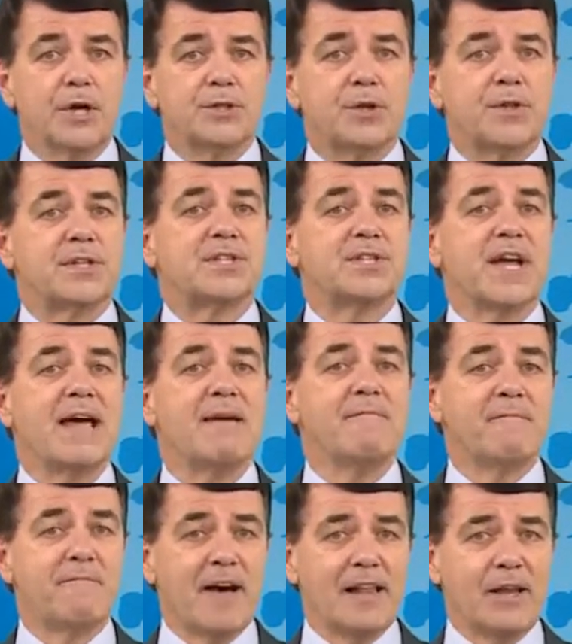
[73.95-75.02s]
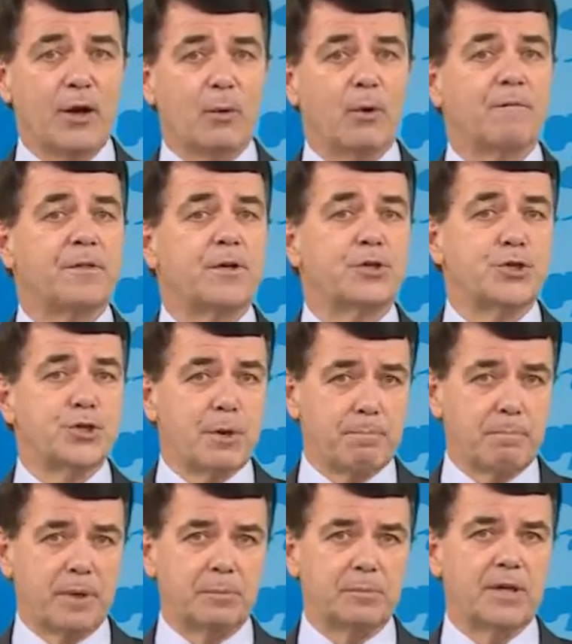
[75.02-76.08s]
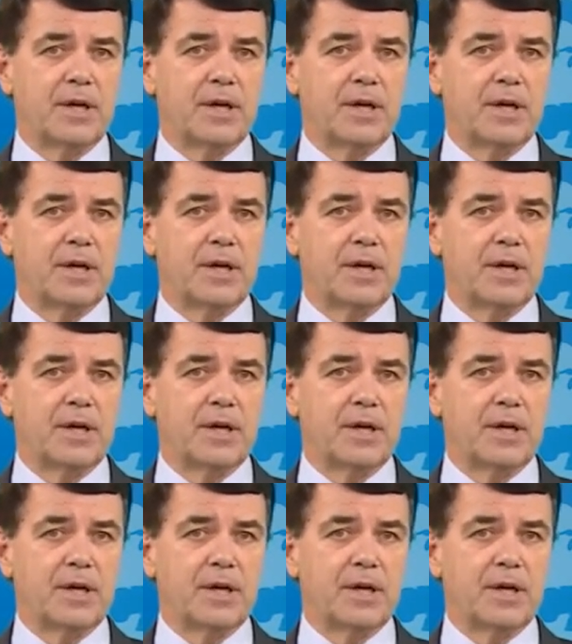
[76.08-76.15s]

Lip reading: to the same value of the shipment